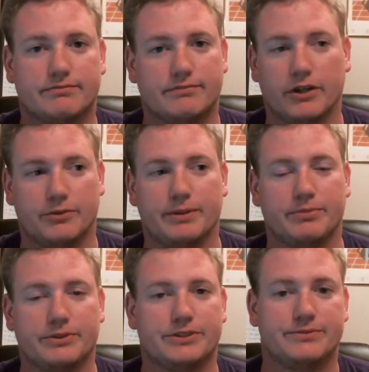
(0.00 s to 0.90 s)
other
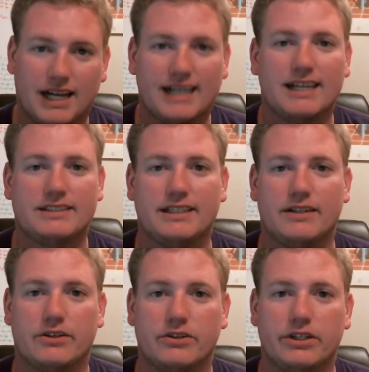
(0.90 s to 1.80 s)
people do. Like I said
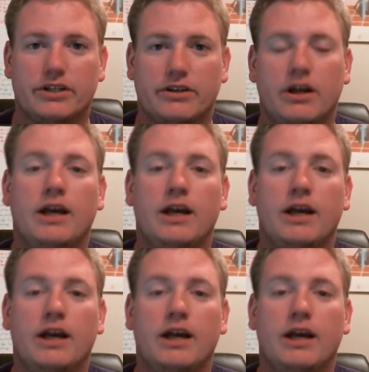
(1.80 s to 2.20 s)
earlier,